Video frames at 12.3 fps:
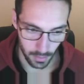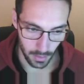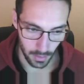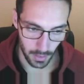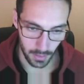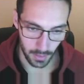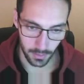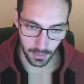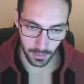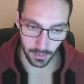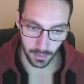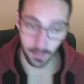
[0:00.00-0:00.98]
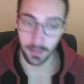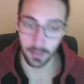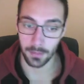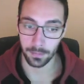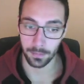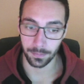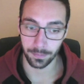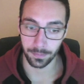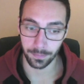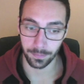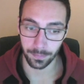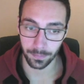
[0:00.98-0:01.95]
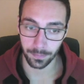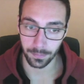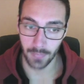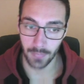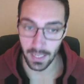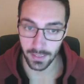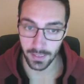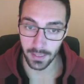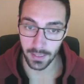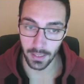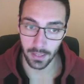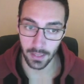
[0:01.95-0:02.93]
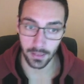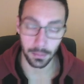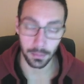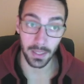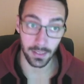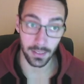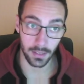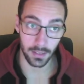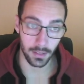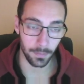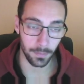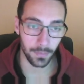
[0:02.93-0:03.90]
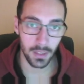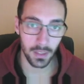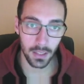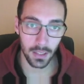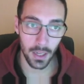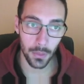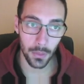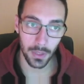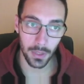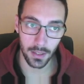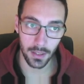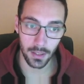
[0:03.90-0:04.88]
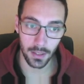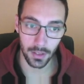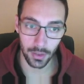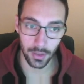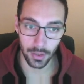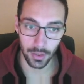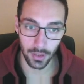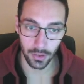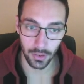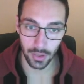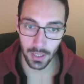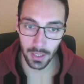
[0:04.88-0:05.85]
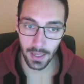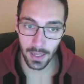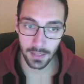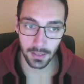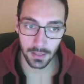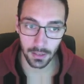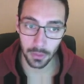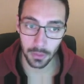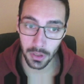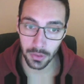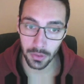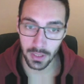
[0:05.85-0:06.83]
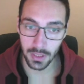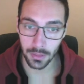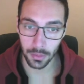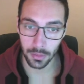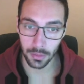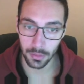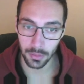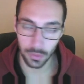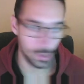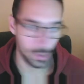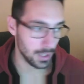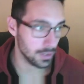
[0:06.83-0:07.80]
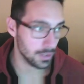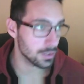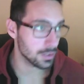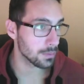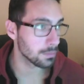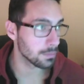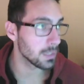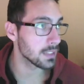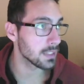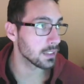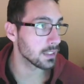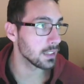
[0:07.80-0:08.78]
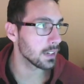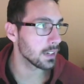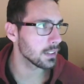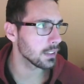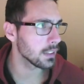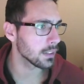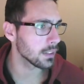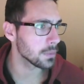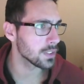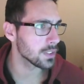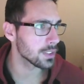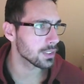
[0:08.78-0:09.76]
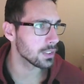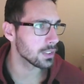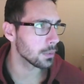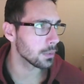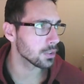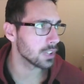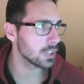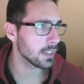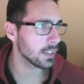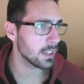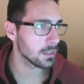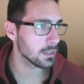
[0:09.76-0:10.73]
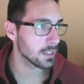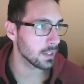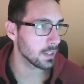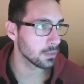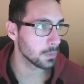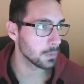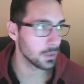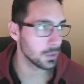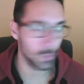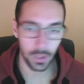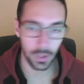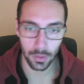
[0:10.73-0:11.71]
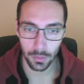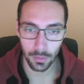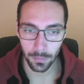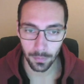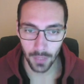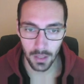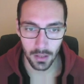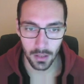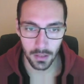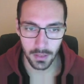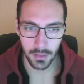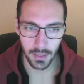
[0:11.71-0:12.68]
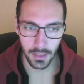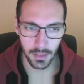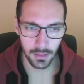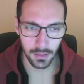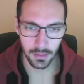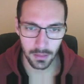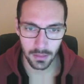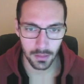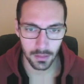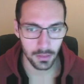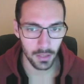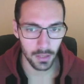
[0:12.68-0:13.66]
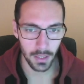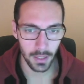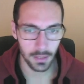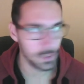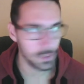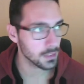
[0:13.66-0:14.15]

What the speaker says: And that's it, basically. Now, in the user.js, we don't need to change basically anything. Let me just double check that. I don't believe we do. Then rec,